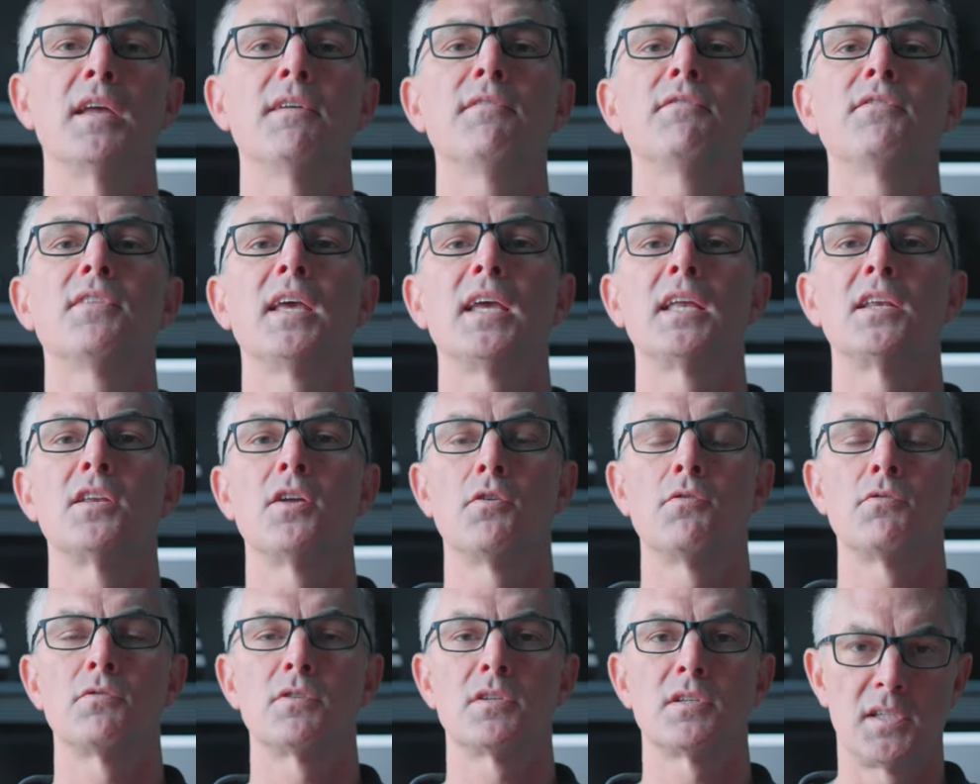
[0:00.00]
If they
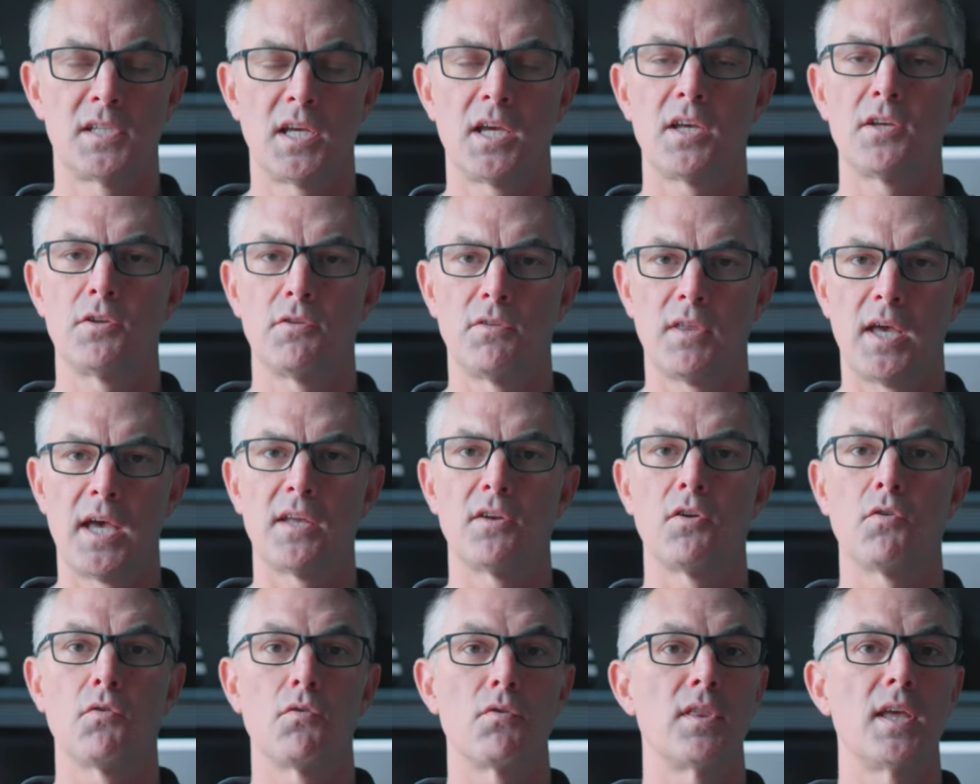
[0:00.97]
don't tell you that
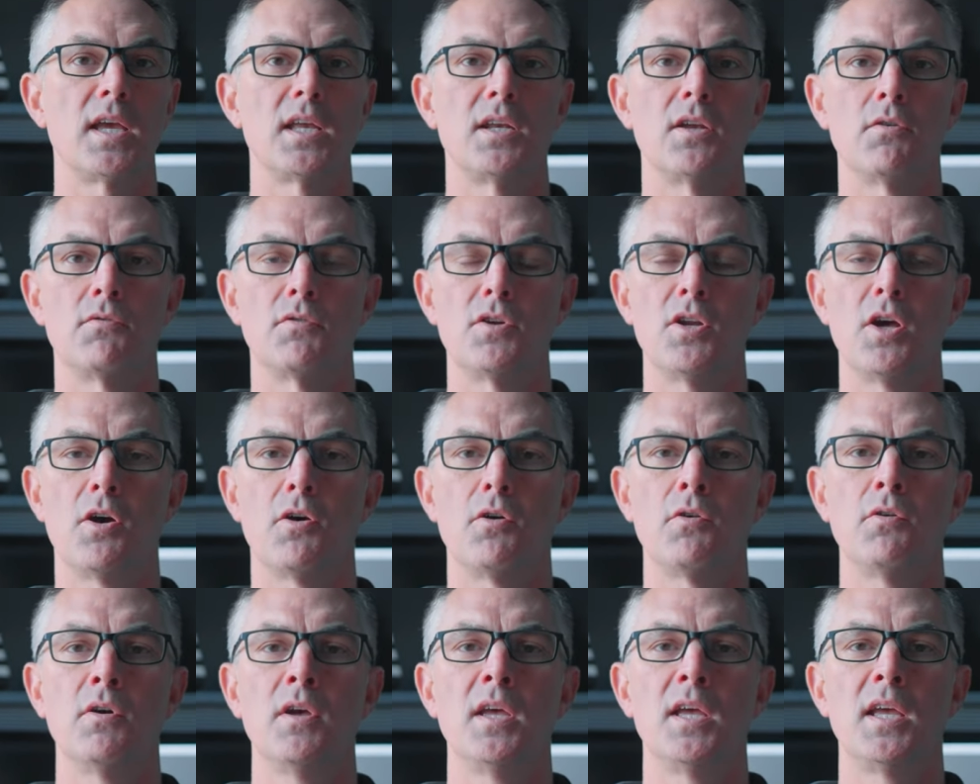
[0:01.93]
or they don't
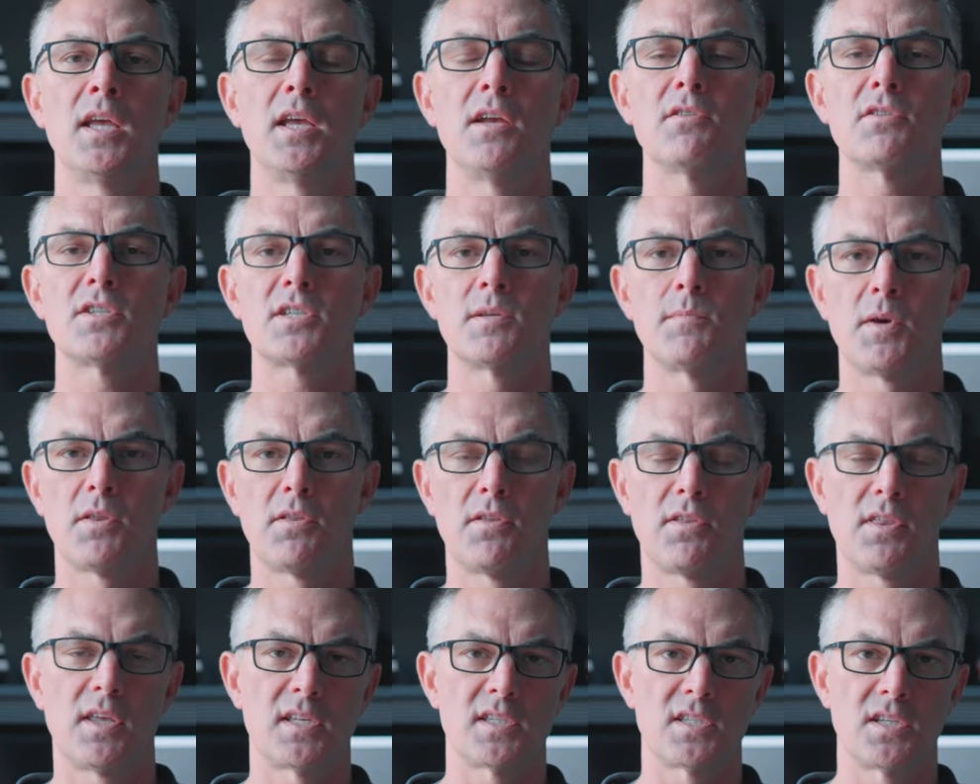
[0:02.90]
know, here are some
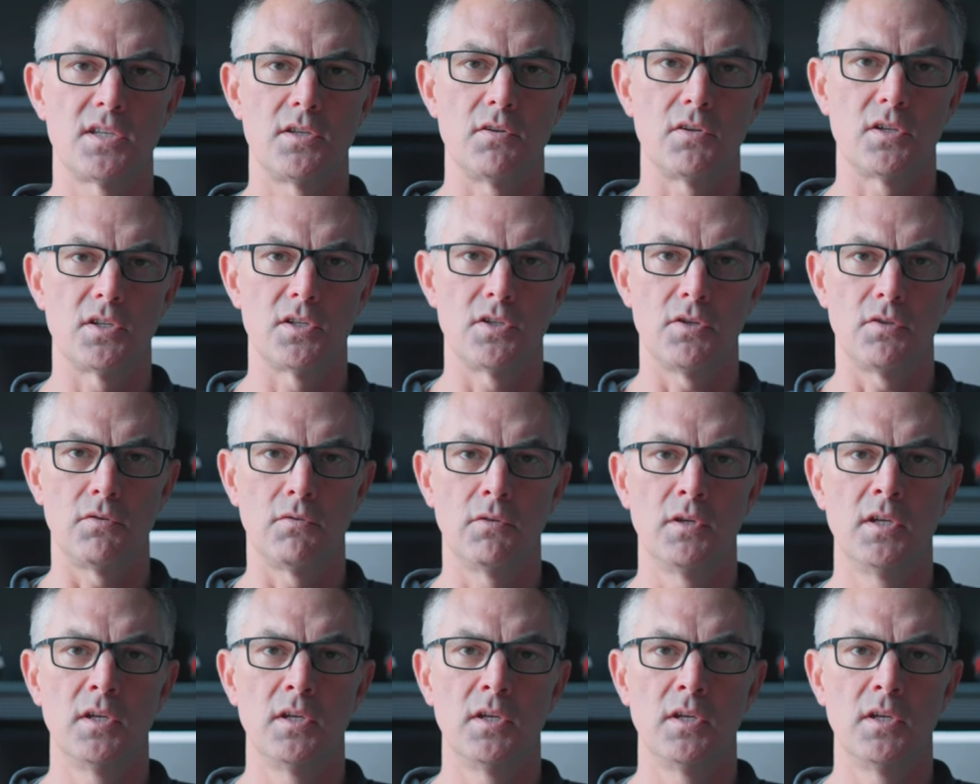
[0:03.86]
other things that you can do.